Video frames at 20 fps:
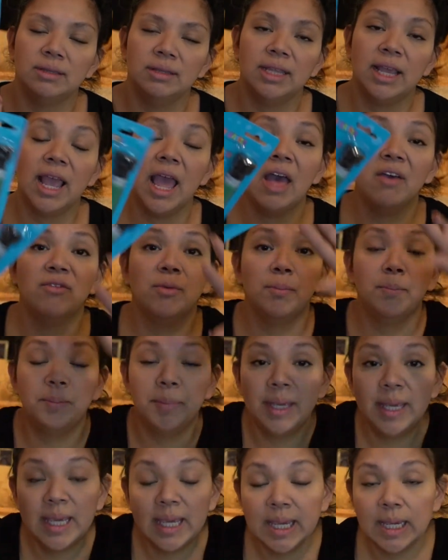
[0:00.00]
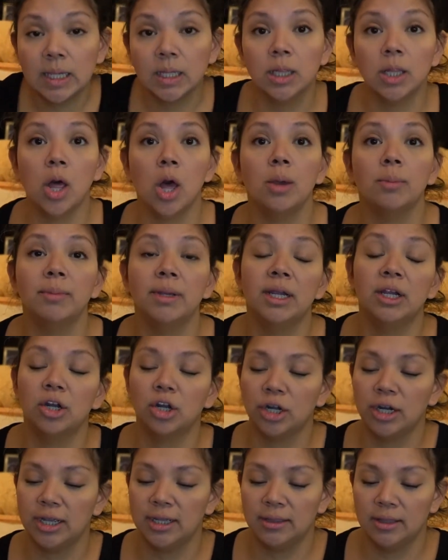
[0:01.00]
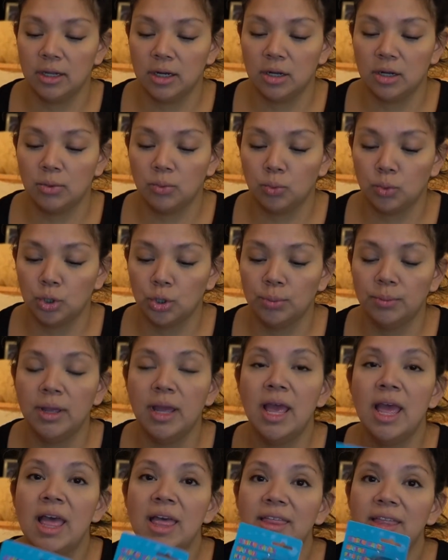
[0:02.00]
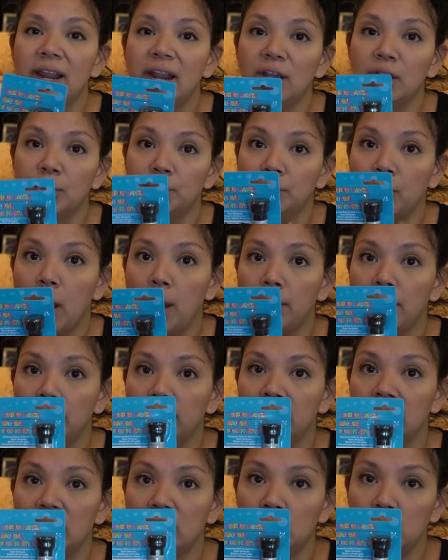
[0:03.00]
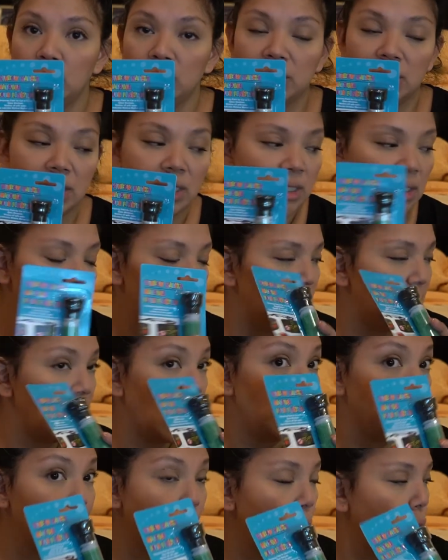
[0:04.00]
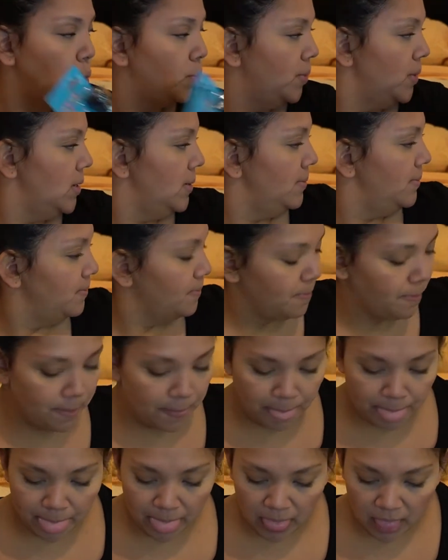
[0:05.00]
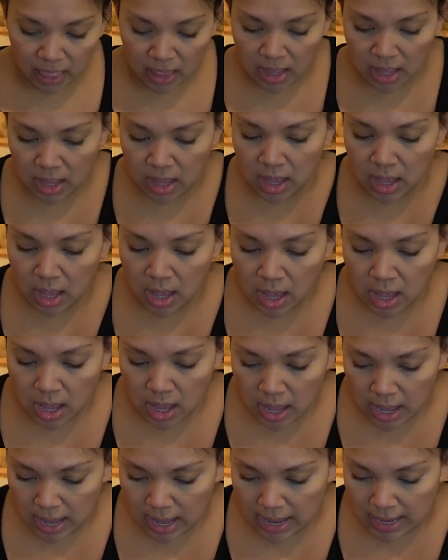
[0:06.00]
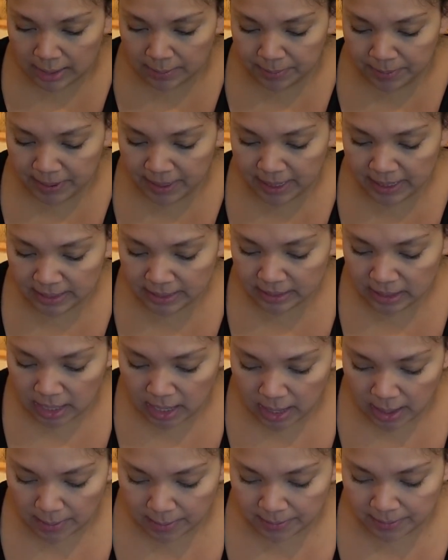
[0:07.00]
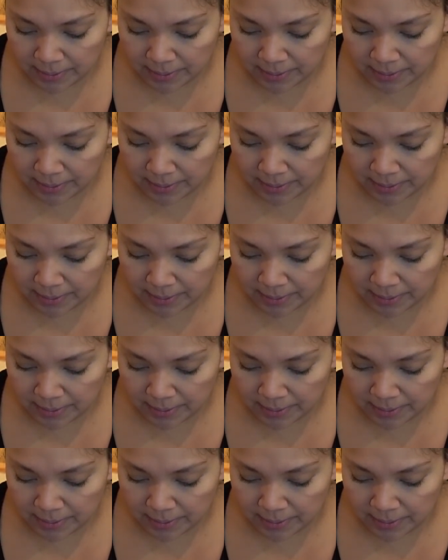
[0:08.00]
they have a big long mirror in their room that I could probably use this in, I'm hoping. I picked up